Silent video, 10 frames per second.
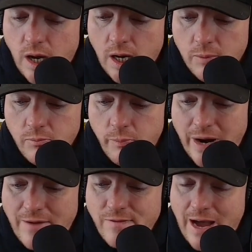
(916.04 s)
Um,
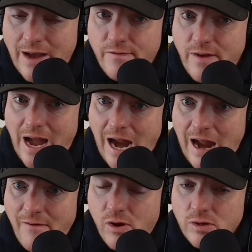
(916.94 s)
but I've I've I
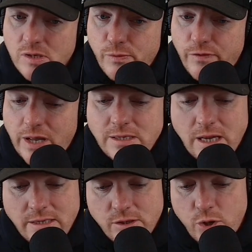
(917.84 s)
have heard some review.
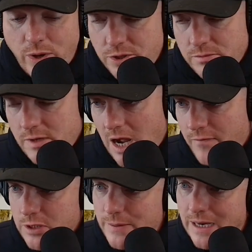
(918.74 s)
It's it's a new engine. The
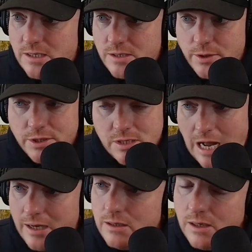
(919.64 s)
iForce Max is a new engine. It's
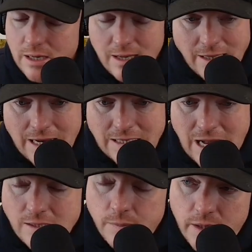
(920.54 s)
not that is
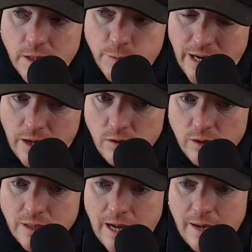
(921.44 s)
not something that's been out a
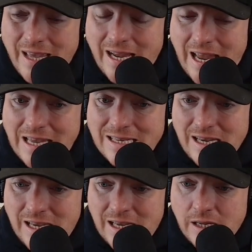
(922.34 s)
long time. It
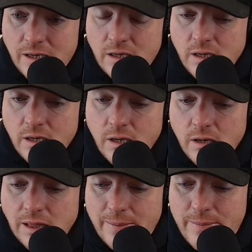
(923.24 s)
is in
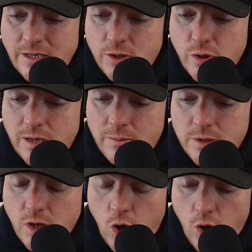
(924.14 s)
limited
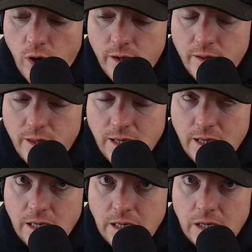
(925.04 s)
trims on
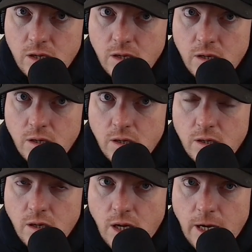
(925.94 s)
the
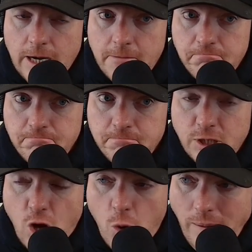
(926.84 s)
um,
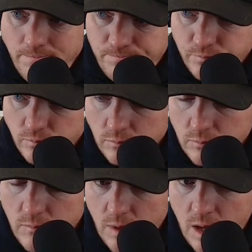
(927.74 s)
Tacoma,
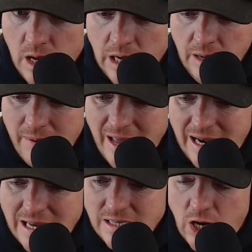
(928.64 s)
um,
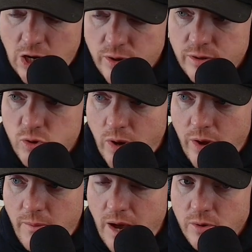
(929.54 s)
and it is in other
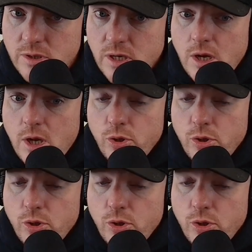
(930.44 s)
Toyota models